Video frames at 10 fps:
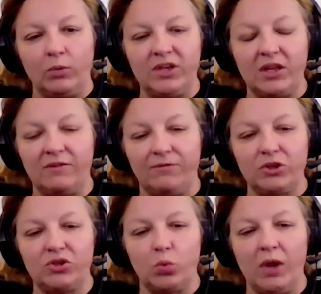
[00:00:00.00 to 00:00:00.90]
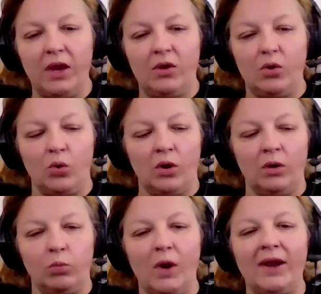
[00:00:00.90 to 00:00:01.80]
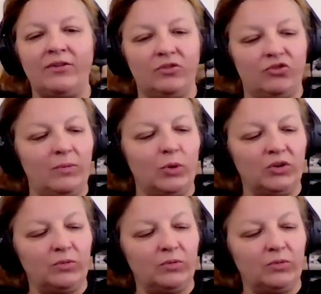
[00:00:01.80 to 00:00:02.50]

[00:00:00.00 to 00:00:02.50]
Was that the first week, or why hasn't she booked?